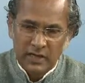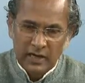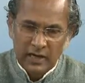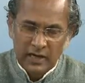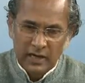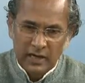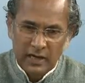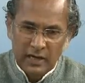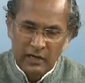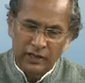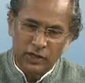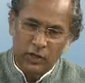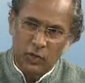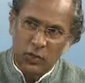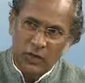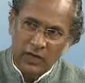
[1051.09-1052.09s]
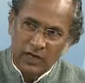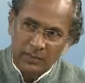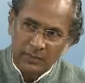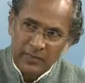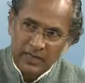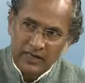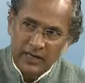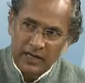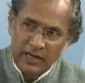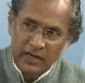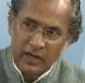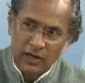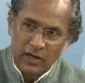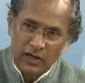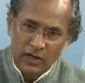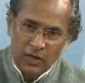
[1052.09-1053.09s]
and the old karmic
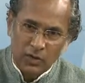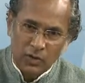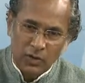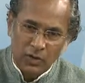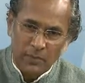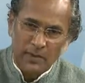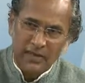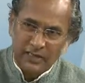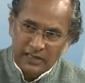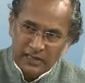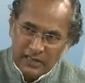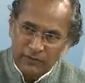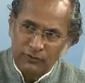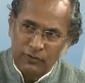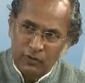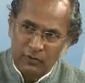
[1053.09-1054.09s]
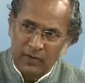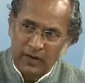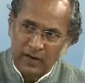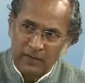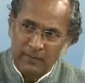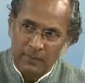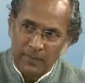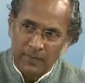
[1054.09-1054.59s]
cycle could have been a sinful one,